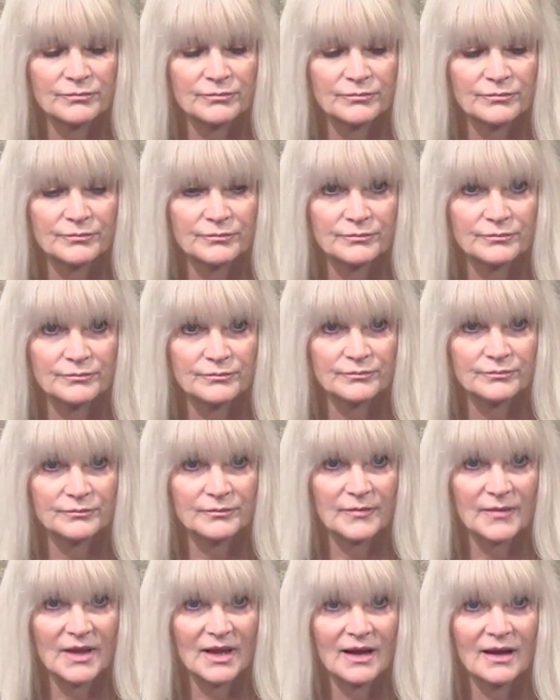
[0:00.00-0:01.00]

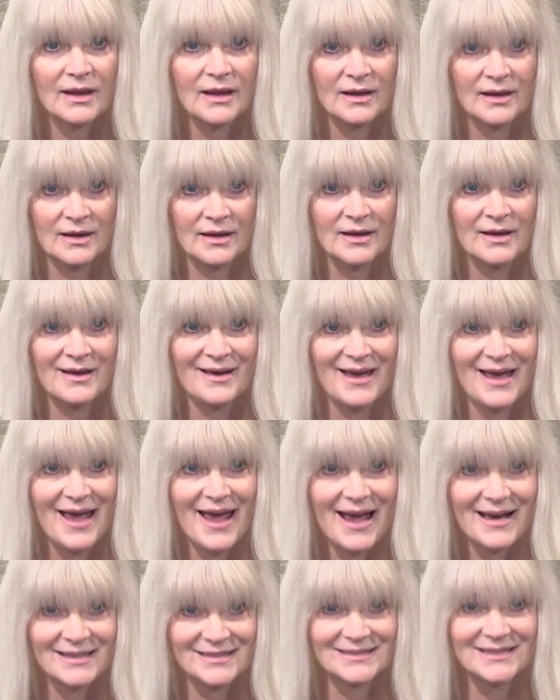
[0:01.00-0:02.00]
Okay.
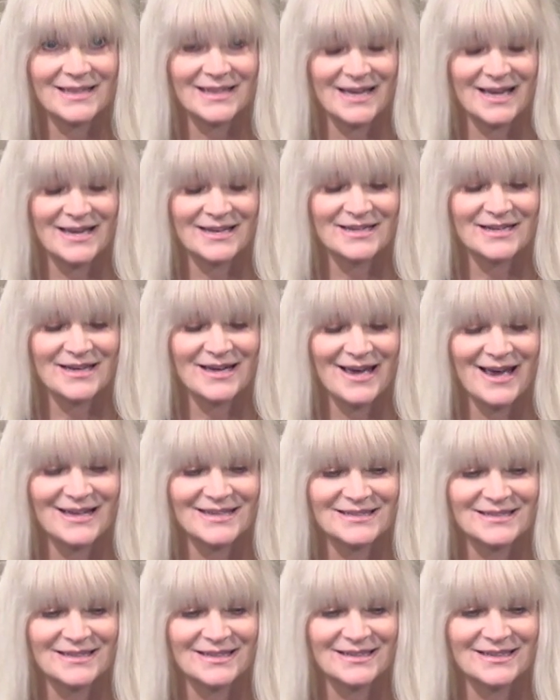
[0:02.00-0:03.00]
Excellent.
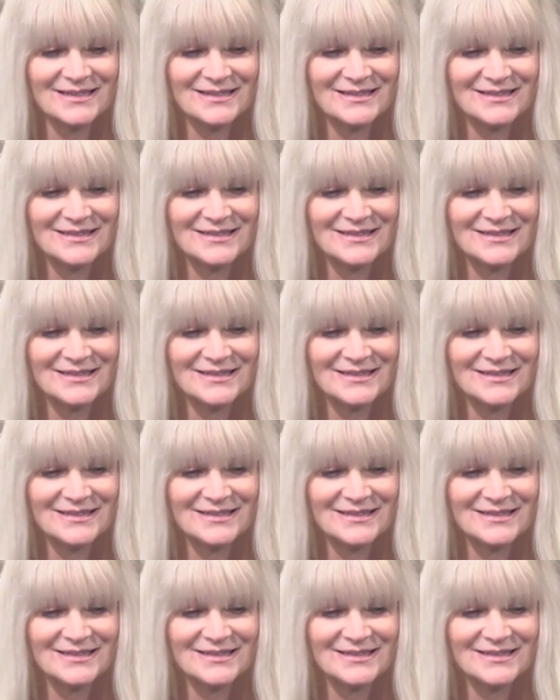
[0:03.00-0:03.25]
Did they see